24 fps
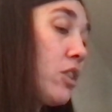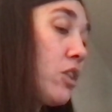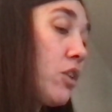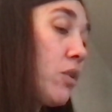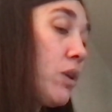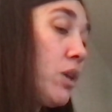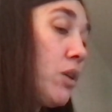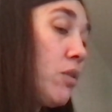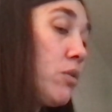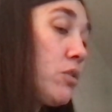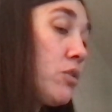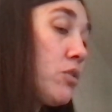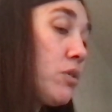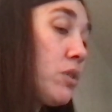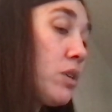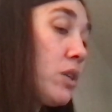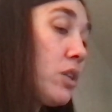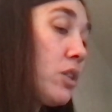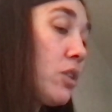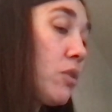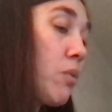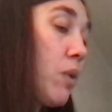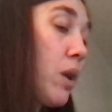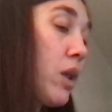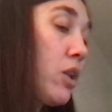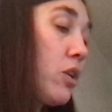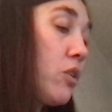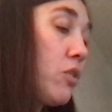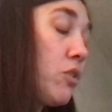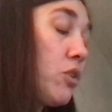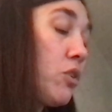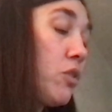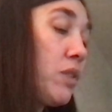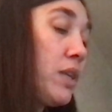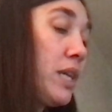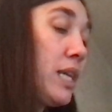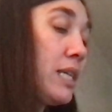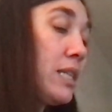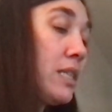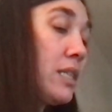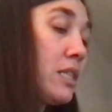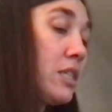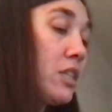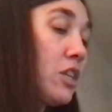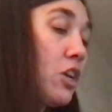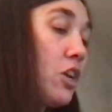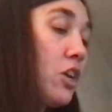though he was really the one who knew least.